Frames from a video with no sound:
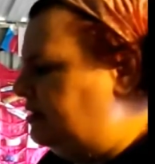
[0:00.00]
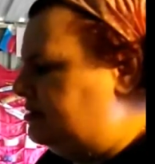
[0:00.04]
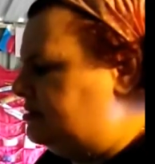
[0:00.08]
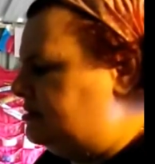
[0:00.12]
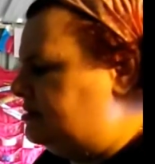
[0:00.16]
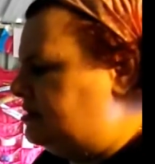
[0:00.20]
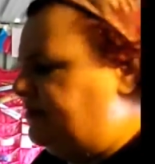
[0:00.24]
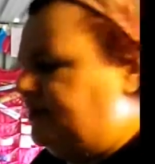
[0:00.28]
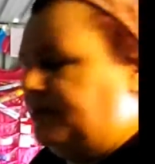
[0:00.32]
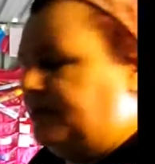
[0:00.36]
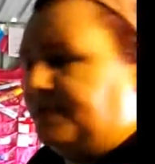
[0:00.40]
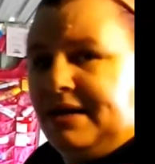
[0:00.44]

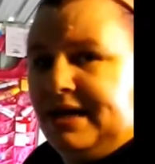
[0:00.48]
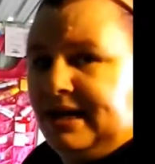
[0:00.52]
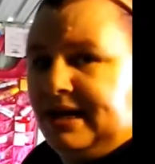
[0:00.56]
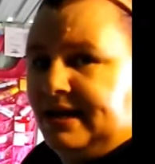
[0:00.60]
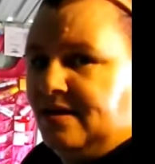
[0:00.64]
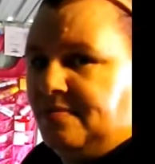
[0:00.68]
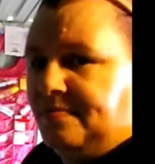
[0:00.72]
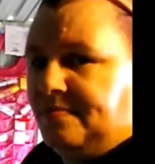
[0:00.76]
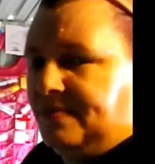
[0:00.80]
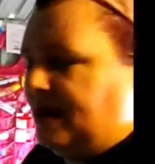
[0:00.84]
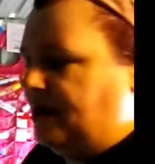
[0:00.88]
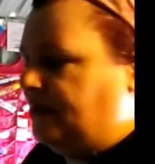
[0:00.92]
So if anybody can
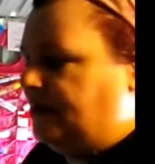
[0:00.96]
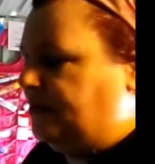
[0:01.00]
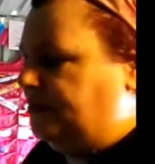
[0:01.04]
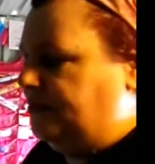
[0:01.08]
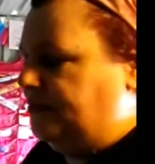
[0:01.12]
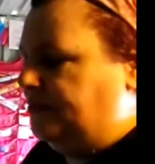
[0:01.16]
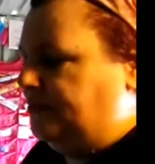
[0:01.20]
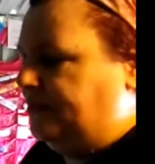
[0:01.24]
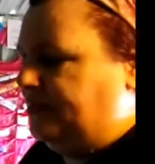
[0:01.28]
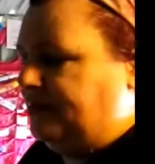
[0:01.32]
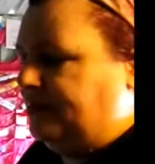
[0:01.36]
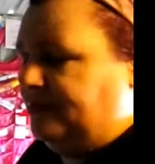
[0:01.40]
help me out
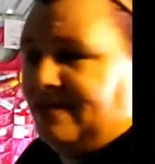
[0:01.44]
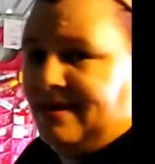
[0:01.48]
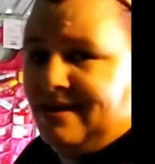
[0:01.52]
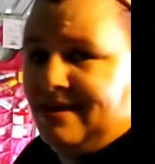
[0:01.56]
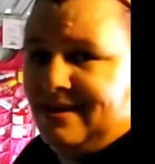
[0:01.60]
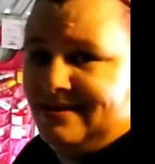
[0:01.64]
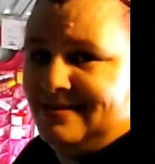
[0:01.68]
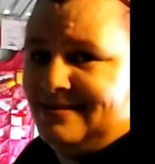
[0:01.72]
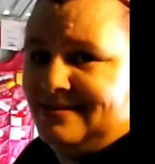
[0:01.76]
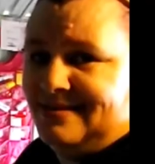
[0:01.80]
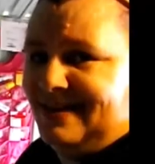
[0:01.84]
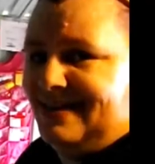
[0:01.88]
with
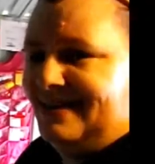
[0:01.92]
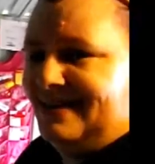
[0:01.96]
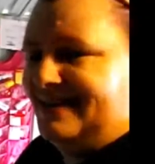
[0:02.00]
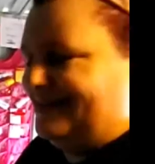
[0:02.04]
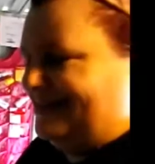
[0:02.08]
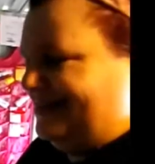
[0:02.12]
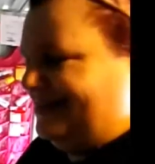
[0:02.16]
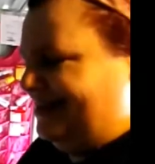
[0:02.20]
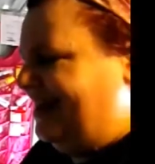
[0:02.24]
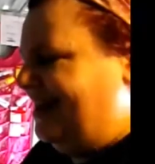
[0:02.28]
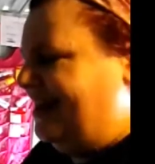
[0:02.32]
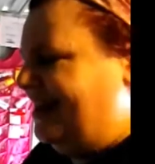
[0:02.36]
this,
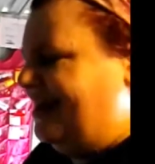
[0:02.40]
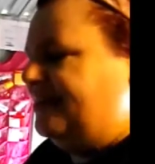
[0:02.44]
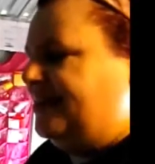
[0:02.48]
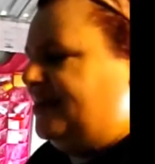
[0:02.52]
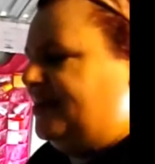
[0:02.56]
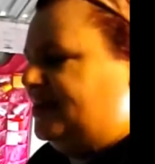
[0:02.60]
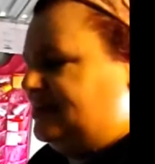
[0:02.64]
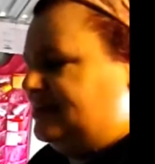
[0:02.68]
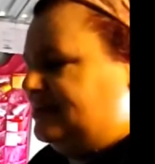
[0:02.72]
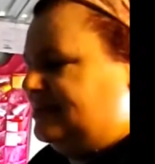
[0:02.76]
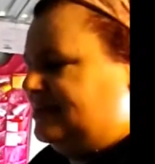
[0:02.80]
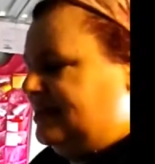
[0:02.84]
because
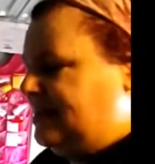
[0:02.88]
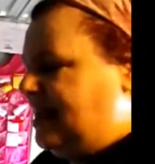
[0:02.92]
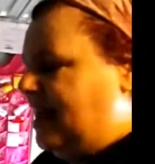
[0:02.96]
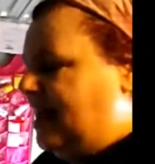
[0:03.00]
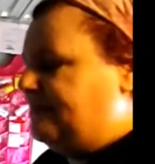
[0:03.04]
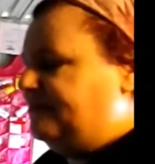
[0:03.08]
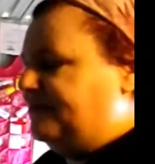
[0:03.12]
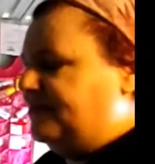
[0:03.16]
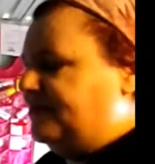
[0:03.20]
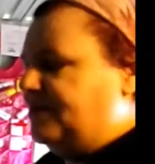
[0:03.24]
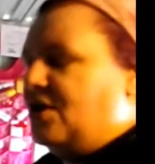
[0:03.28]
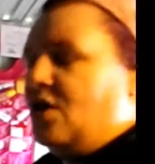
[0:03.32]
this is the
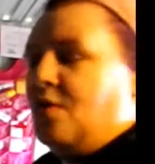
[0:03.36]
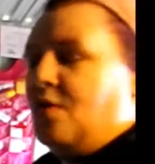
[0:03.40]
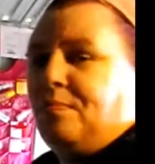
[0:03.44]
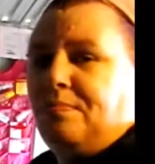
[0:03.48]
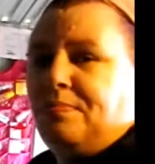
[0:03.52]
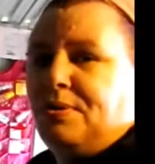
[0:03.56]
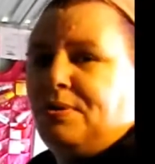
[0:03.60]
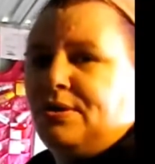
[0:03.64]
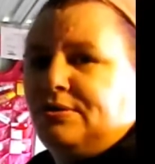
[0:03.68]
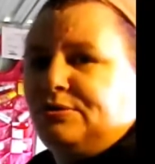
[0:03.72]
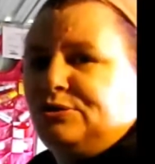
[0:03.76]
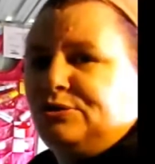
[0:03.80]
envelope
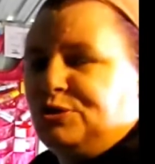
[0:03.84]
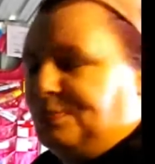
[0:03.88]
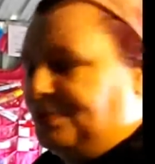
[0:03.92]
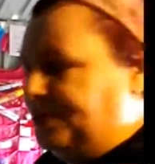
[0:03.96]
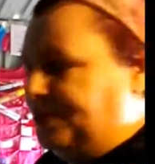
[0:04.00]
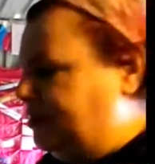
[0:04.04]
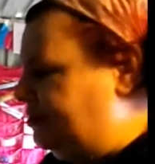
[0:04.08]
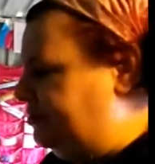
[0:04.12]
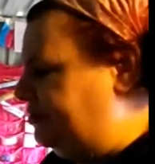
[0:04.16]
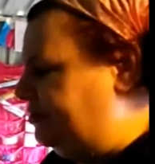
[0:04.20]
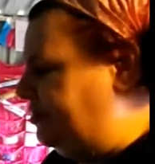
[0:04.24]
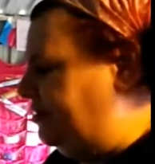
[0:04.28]
punch
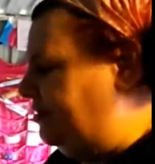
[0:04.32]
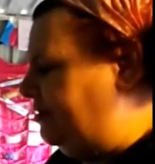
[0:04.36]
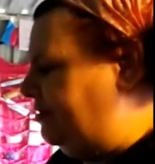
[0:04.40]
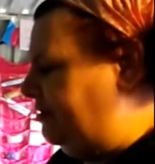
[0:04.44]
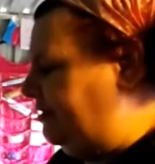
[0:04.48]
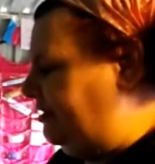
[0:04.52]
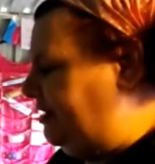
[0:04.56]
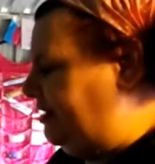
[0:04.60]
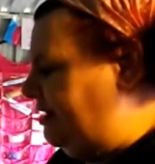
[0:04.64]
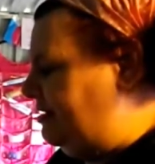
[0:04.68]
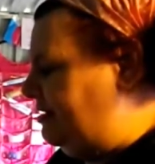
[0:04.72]
board, the